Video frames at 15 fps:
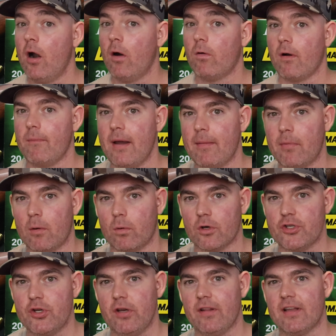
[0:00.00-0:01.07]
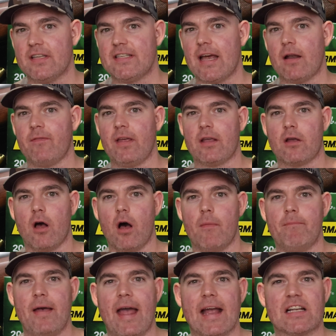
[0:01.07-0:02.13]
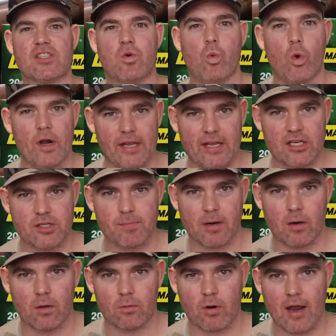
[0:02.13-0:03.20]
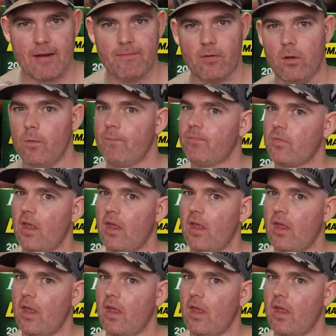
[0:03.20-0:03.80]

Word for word: Remember, we're shooting this out of a compact 20 inch barreled rifle.